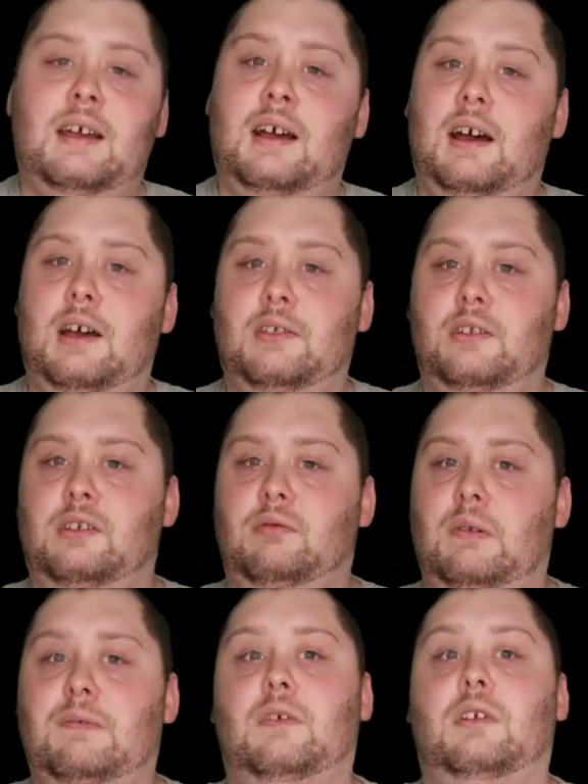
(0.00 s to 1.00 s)
others
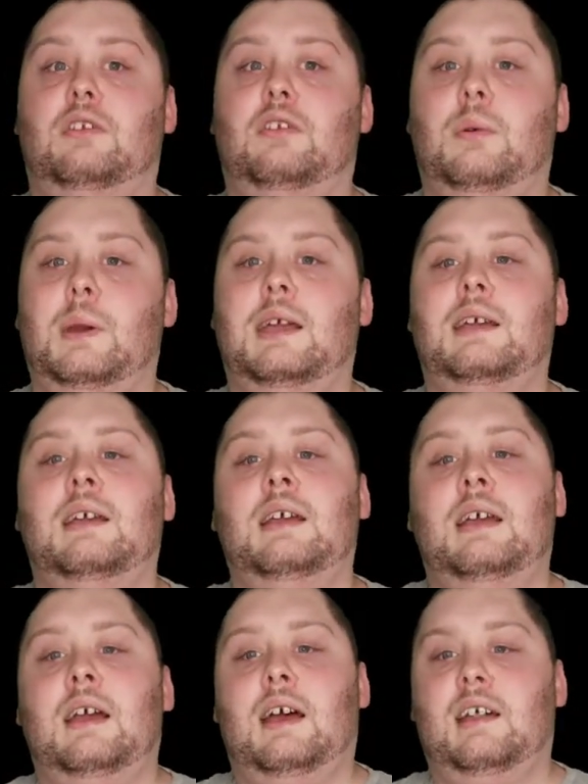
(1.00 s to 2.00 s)
referred to it
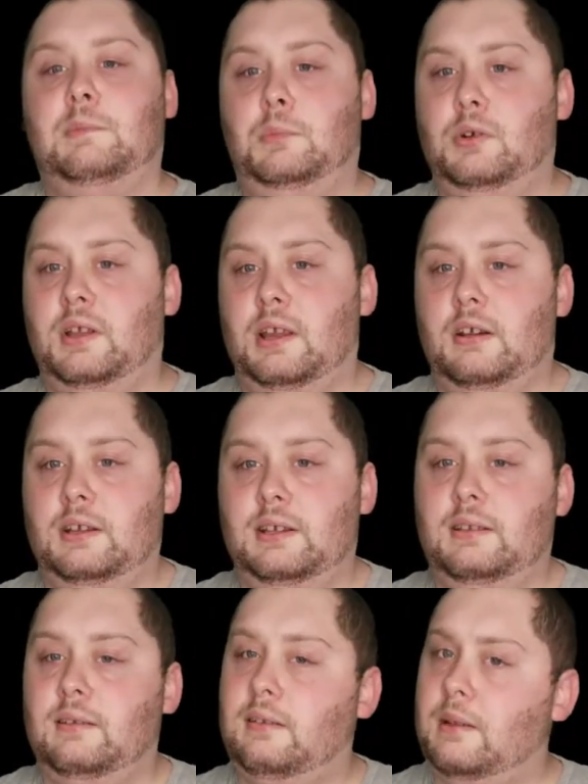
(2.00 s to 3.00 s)
as
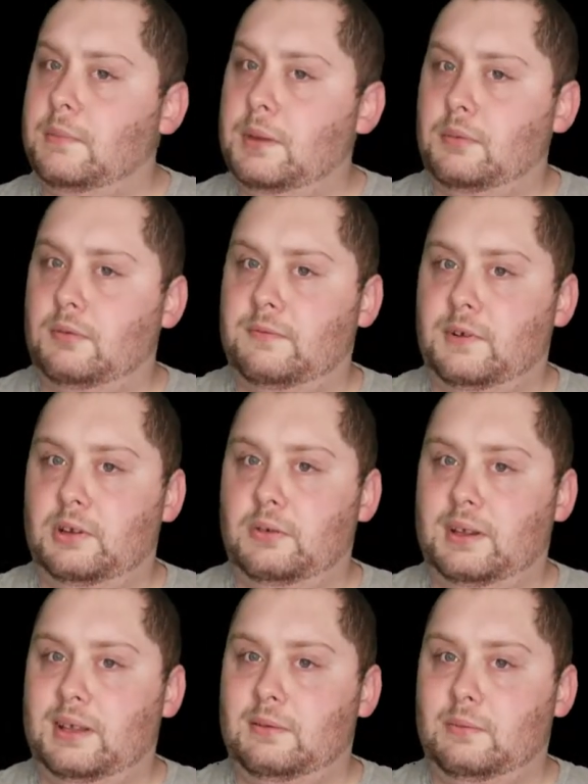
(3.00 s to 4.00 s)
Bulgarian, some people referred to
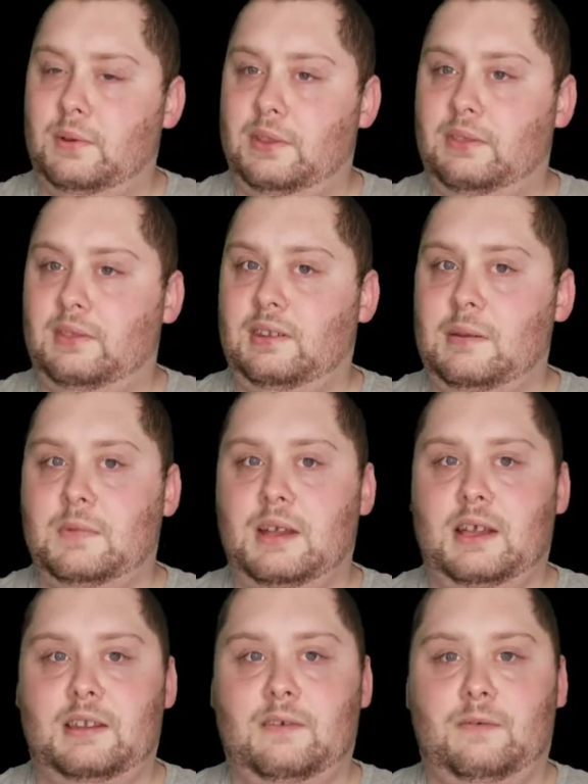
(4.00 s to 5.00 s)
it with some
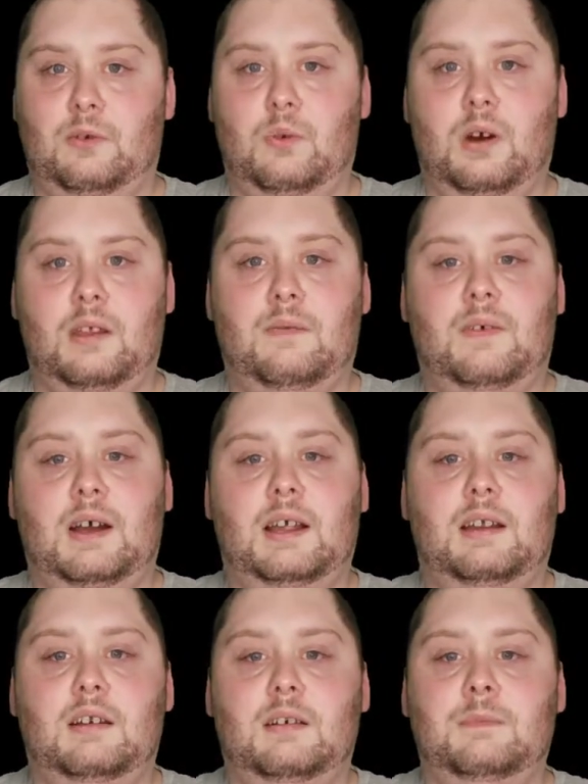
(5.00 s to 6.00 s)
kind of
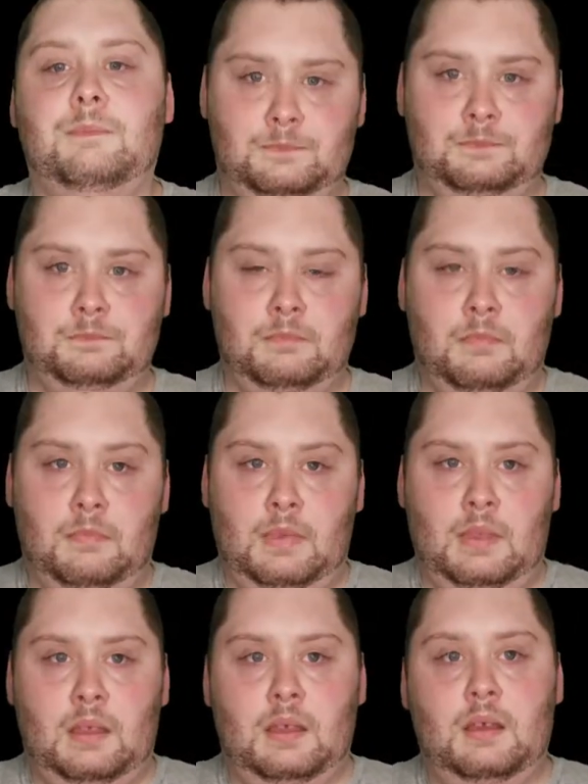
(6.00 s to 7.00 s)
quantifier.
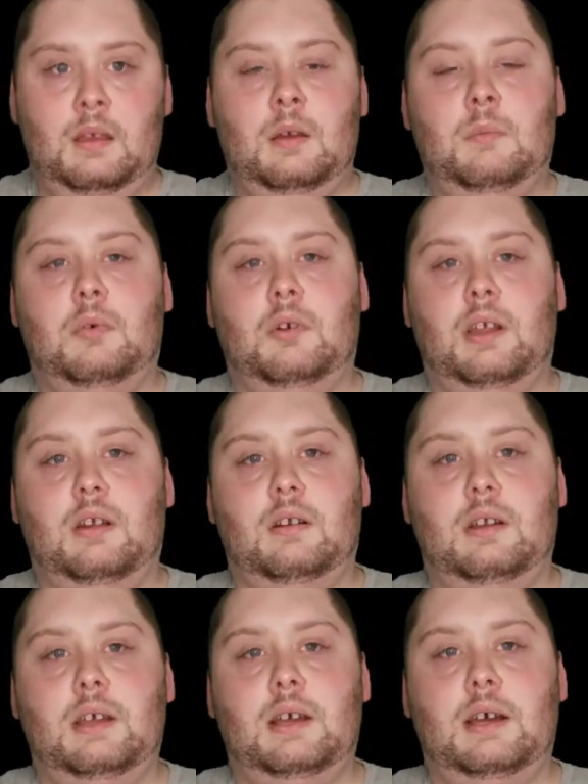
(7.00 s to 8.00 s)

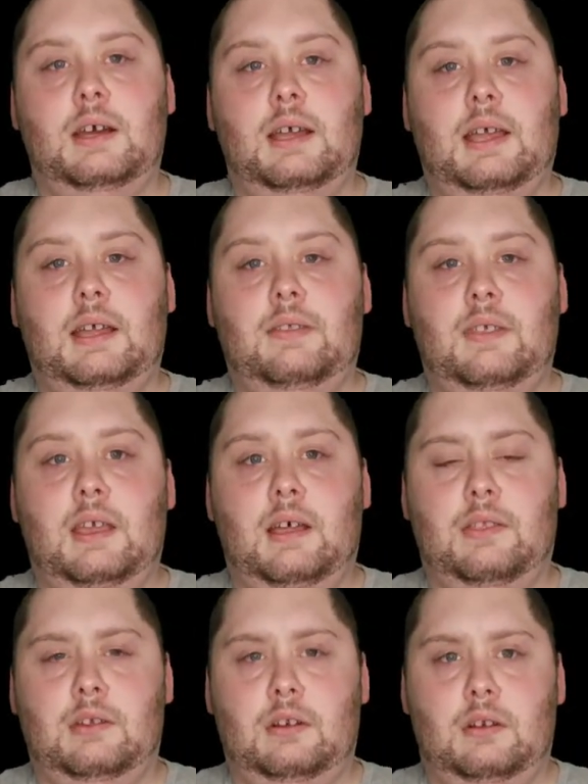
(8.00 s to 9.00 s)
Bulgaria and the
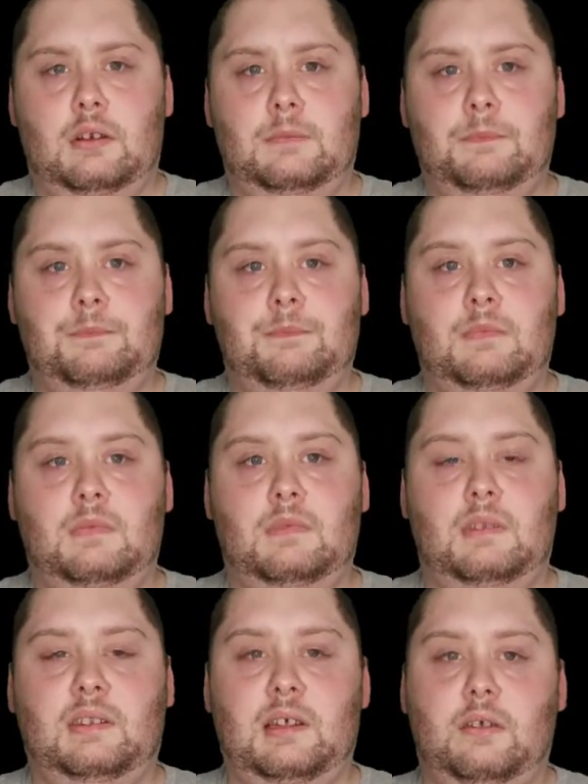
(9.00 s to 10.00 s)
other
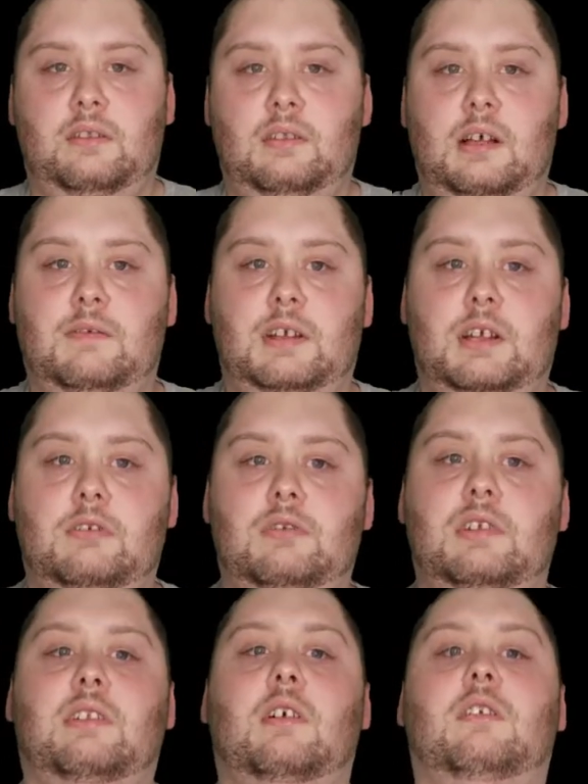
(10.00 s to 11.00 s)
South Slavic
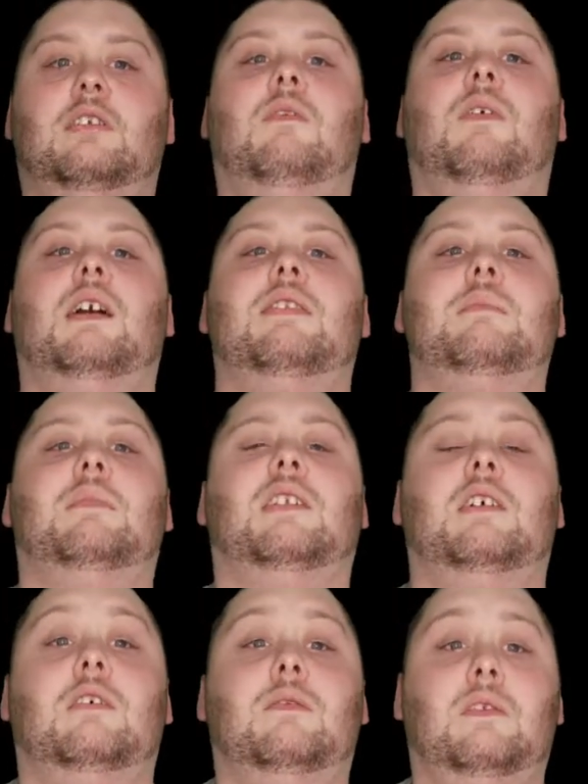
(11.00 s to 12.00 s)
countries also find
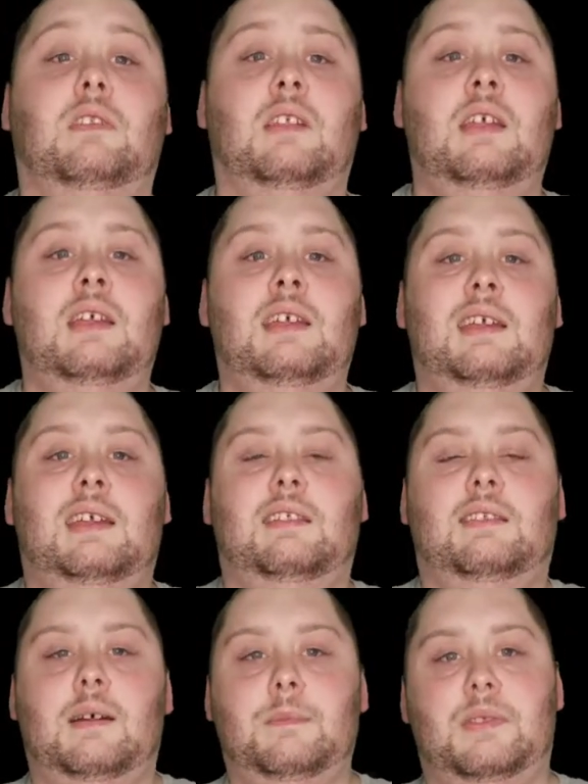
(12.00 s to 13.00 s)
themselves in
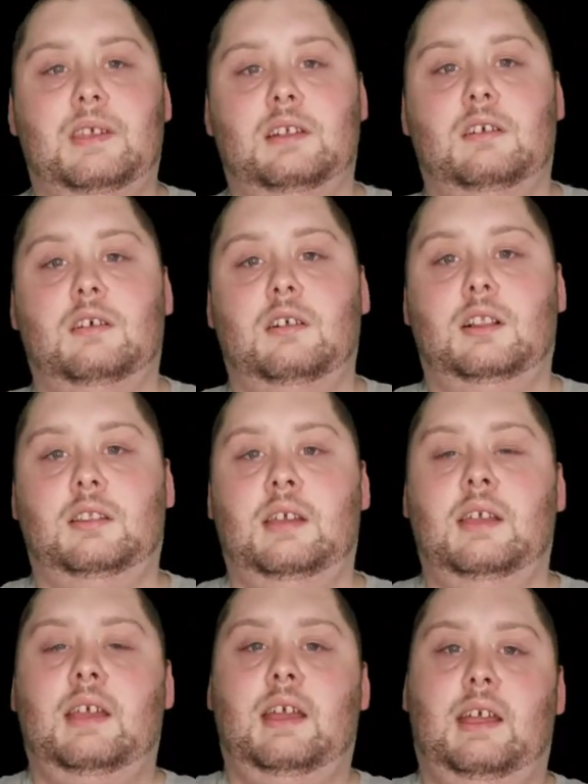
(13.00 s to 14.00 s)
something called
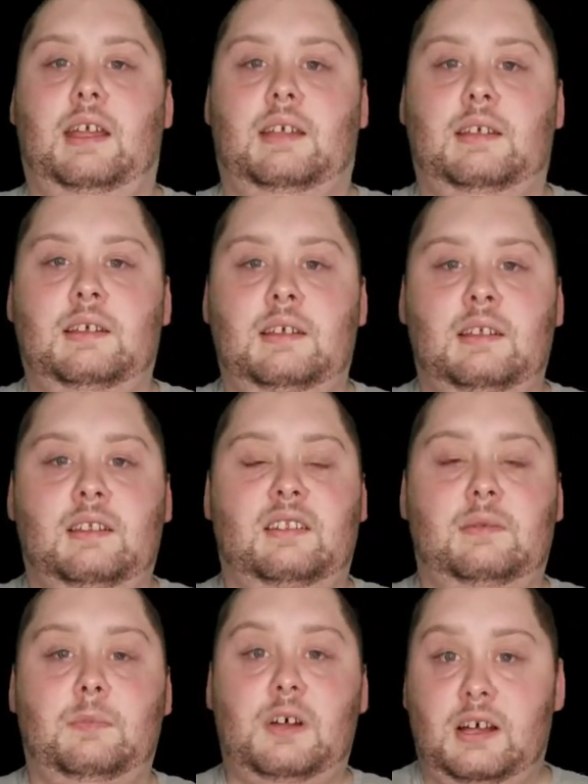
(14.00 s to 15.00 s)
a
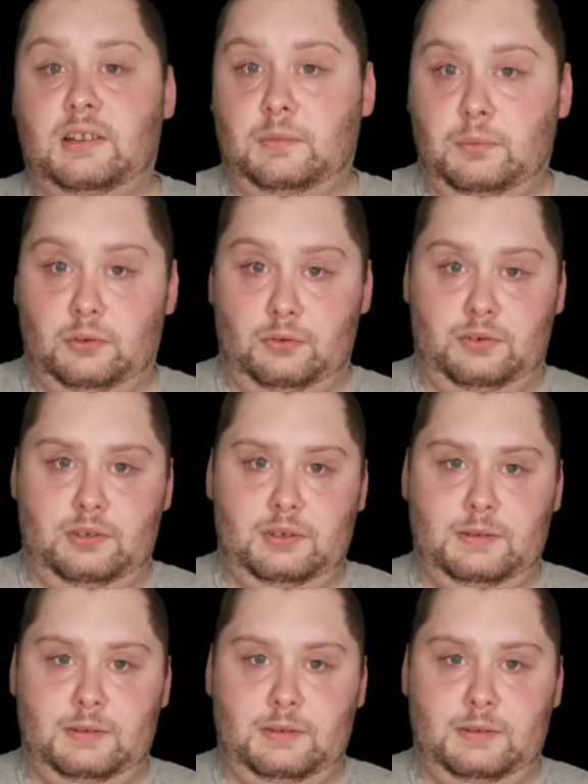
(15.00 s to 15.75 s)
Sprachbund,